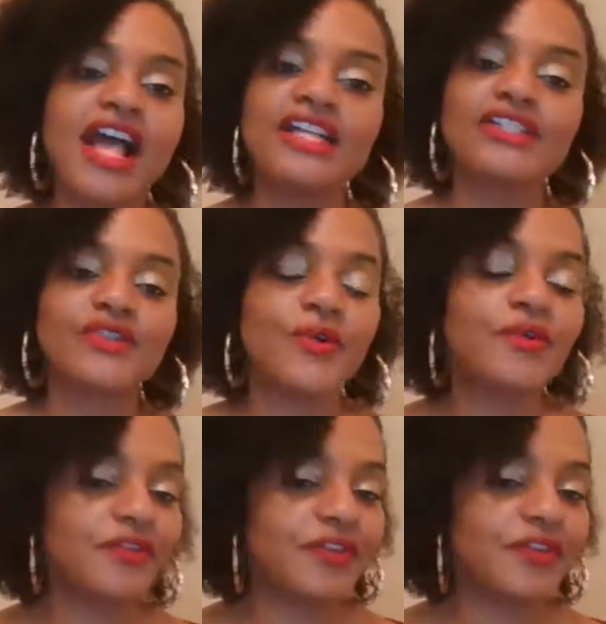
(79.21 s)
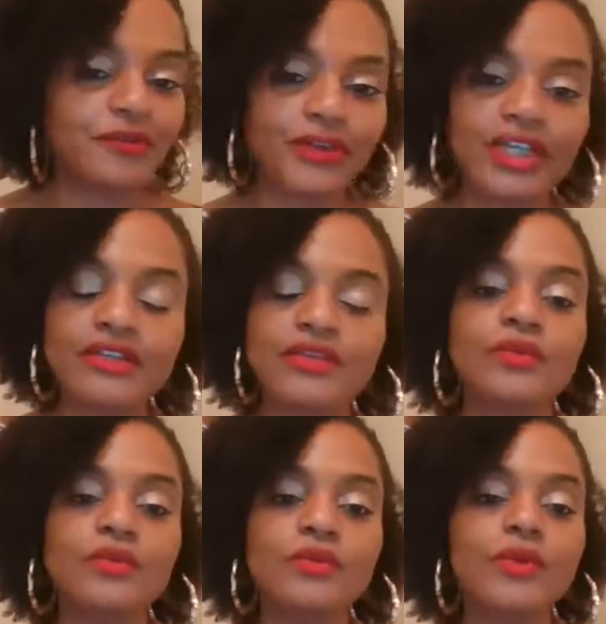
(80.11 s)
And so feel free
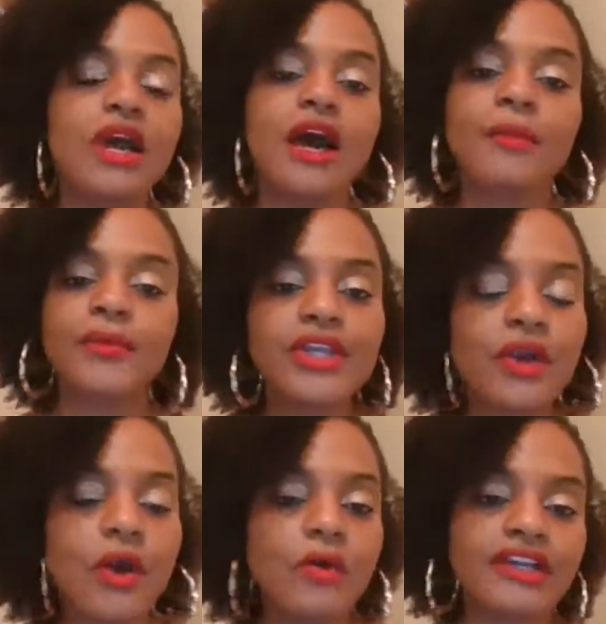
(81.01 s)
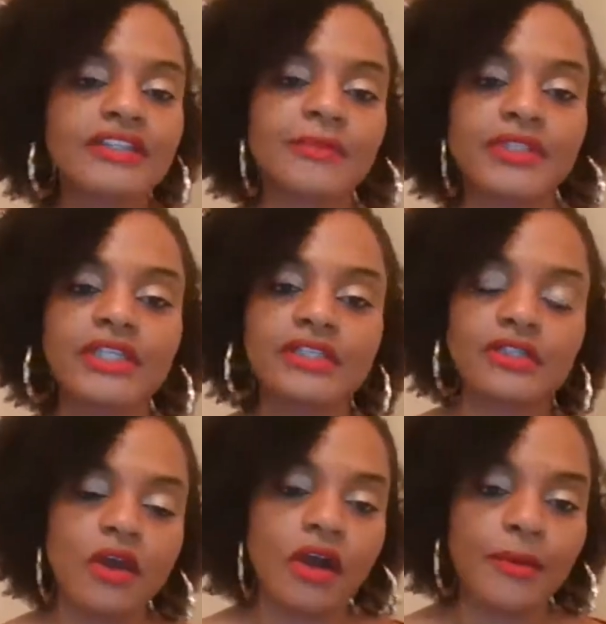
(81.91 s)
to bring your own expertise
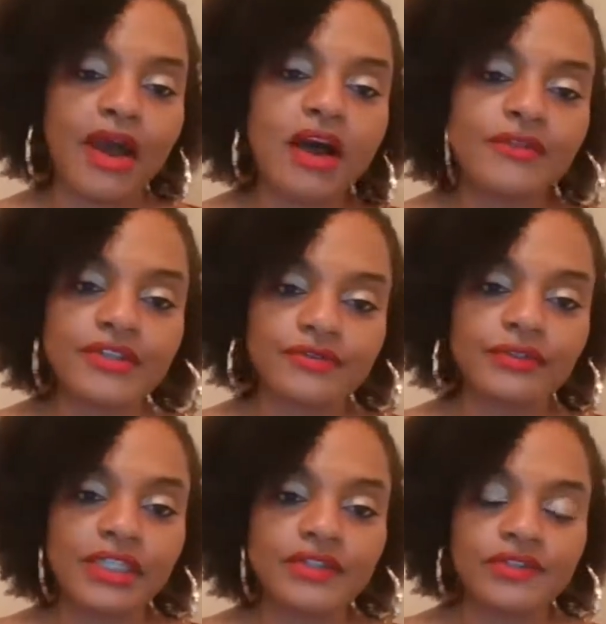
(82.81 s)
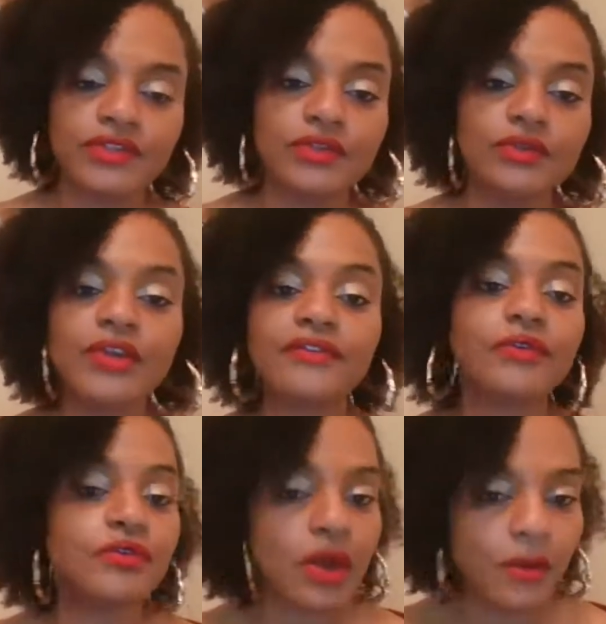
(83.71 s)
and talk about how this relates to you. If
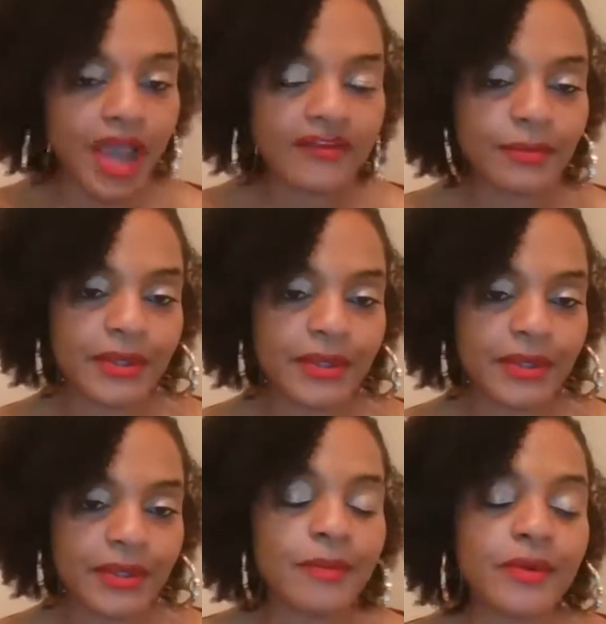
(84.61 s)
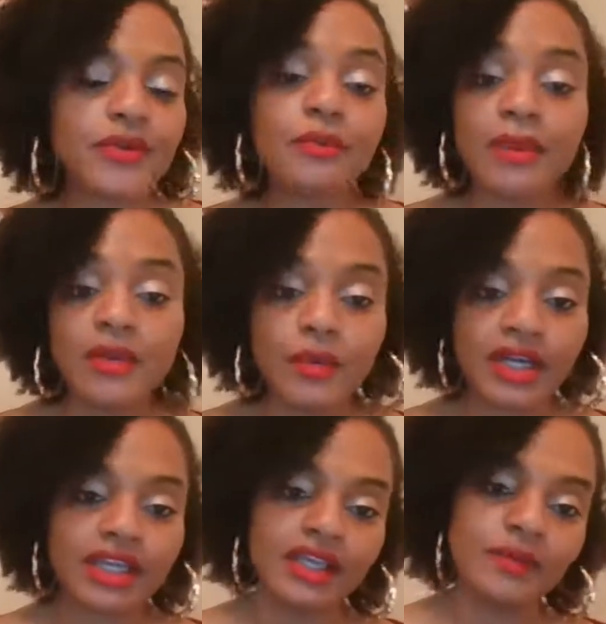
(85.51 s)
you don't have a pen and paper, you
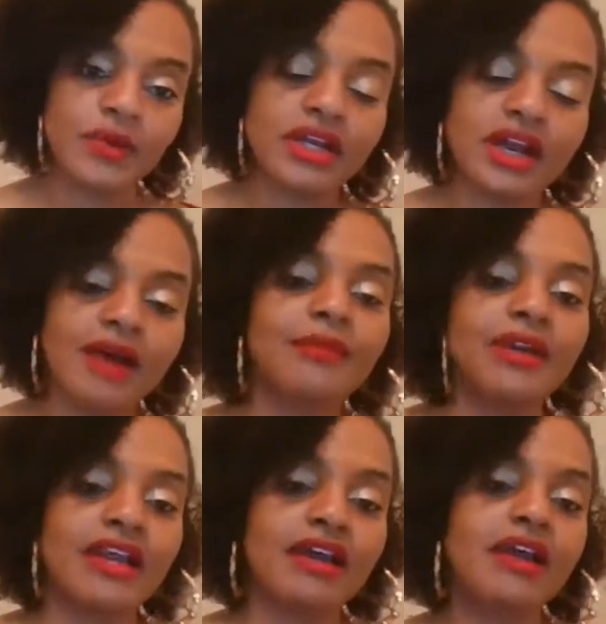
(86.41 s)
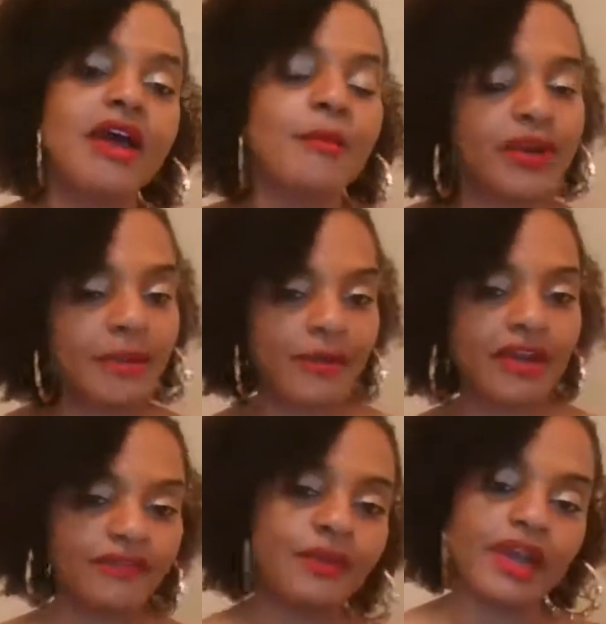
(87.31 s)
may want to get one. I'm going to bring
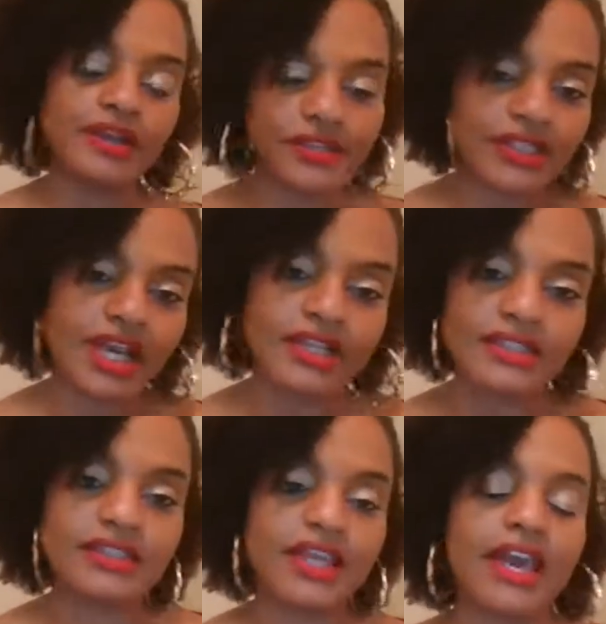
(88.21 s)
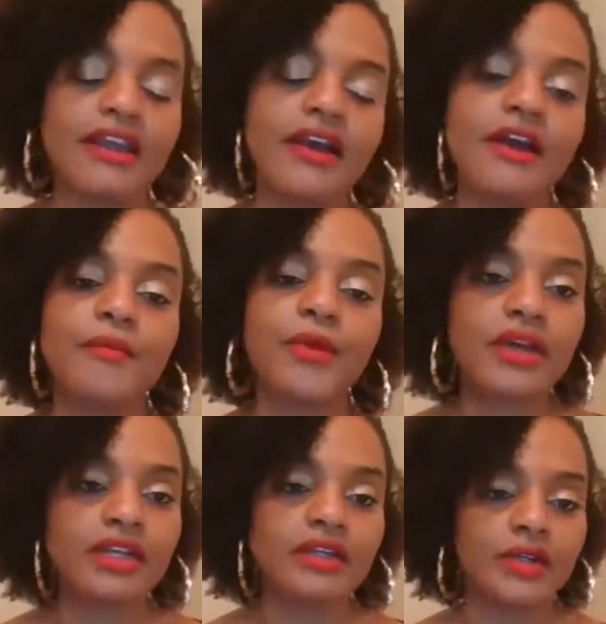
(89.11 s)
up a few exercises that we're
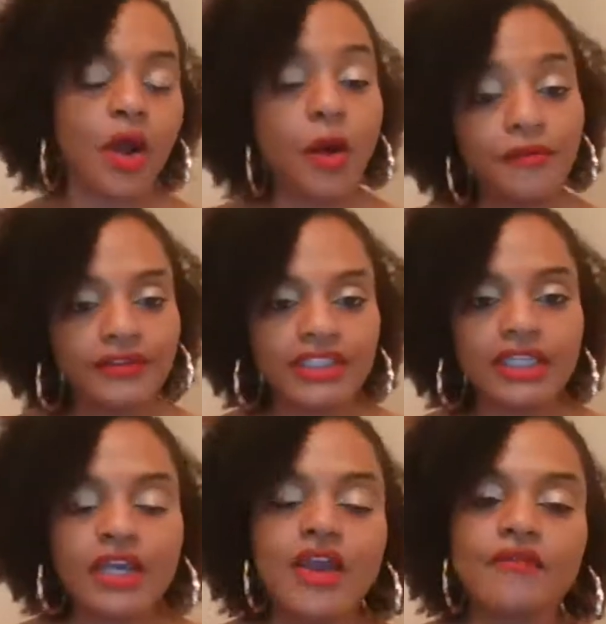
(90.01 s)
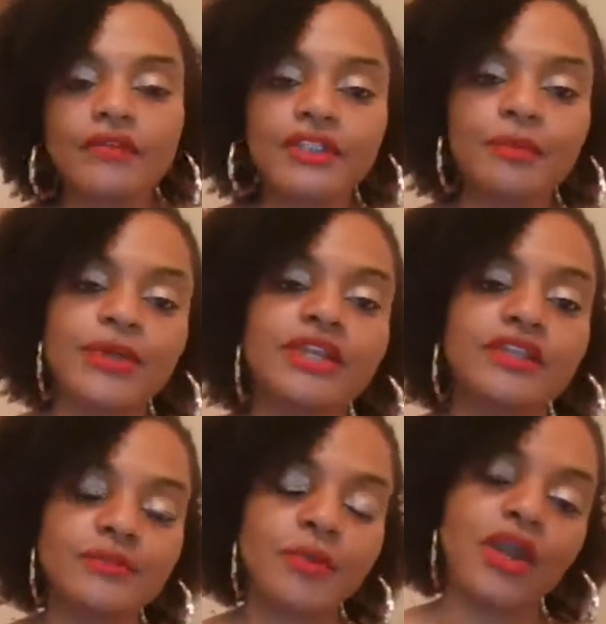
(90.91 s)
going to hopefully really bring
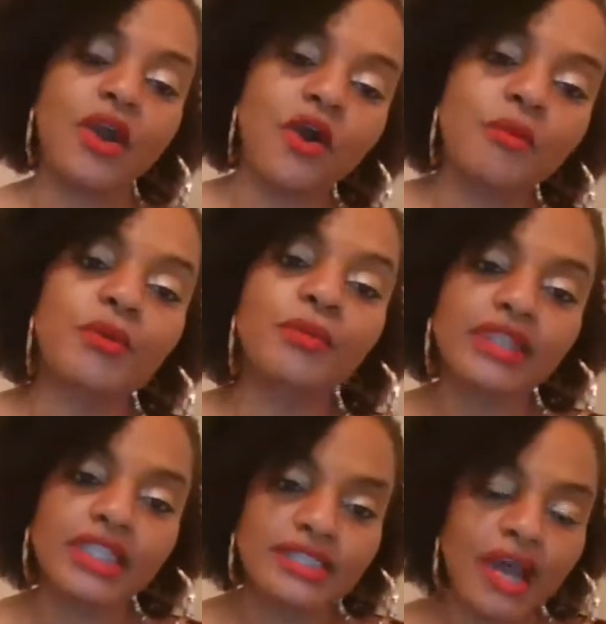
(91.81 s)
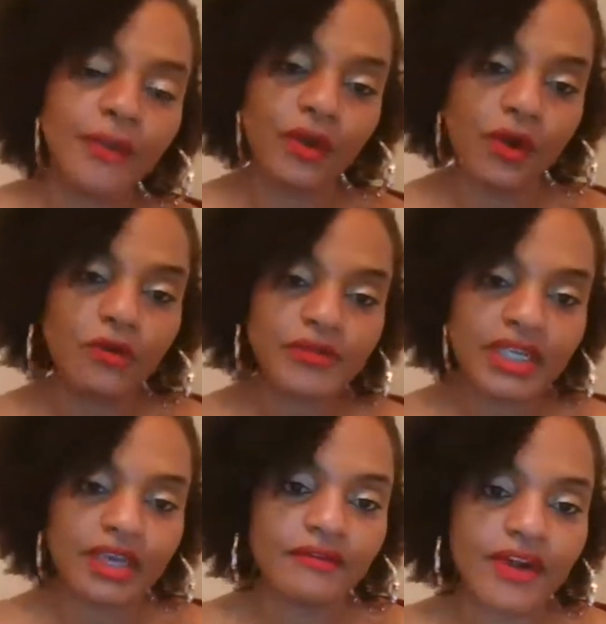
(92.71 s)
this point home or bring the topic home
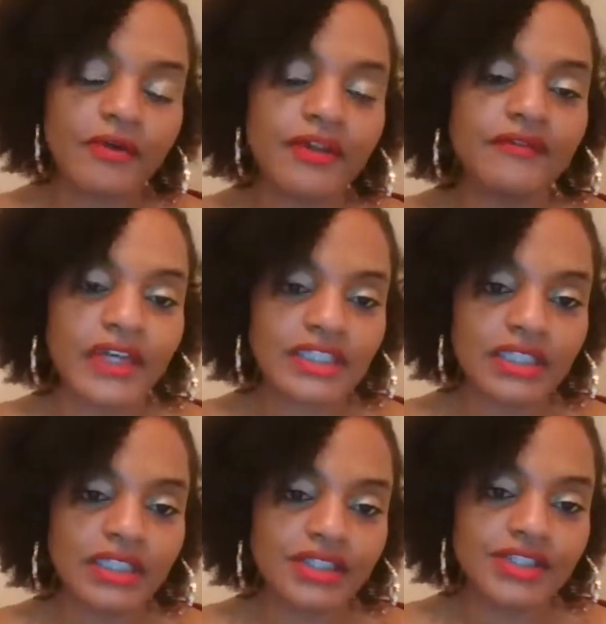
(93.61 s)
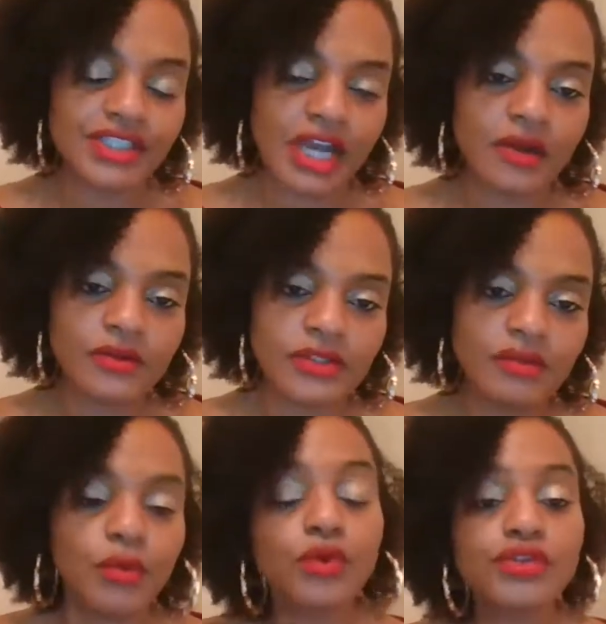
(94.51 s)
today around investing in your child's
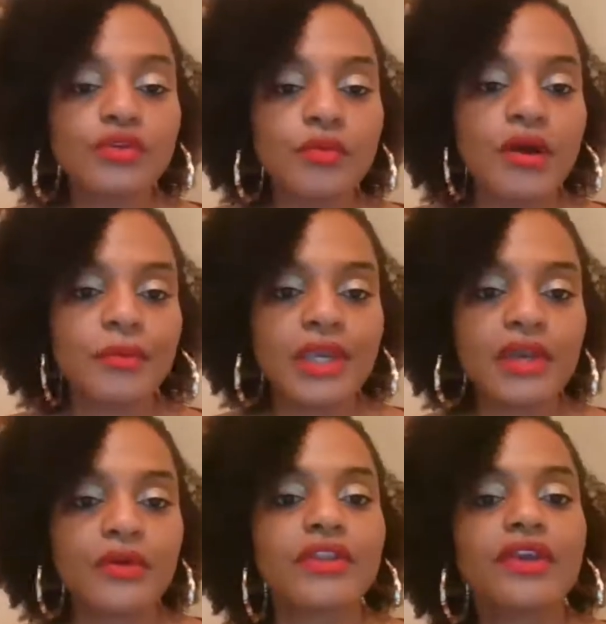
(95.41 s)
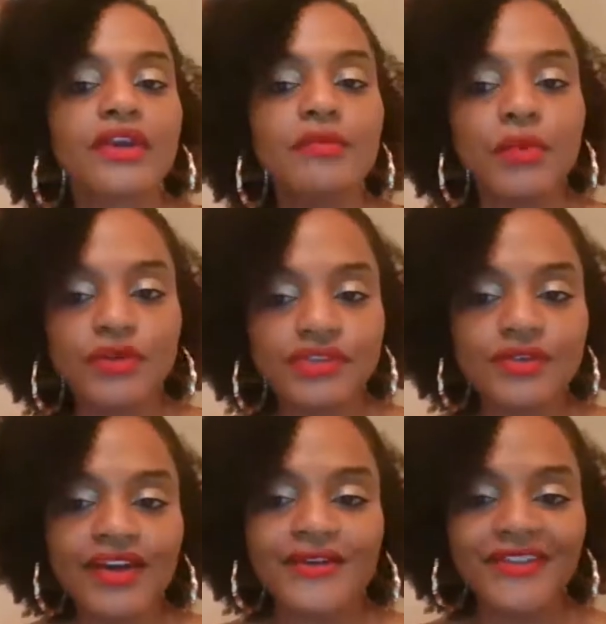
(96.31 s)
emotional well-being or their
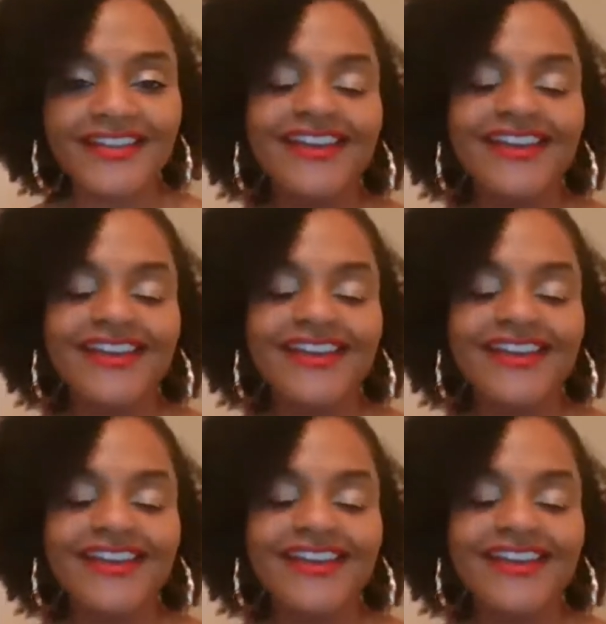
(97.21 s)
emotional health.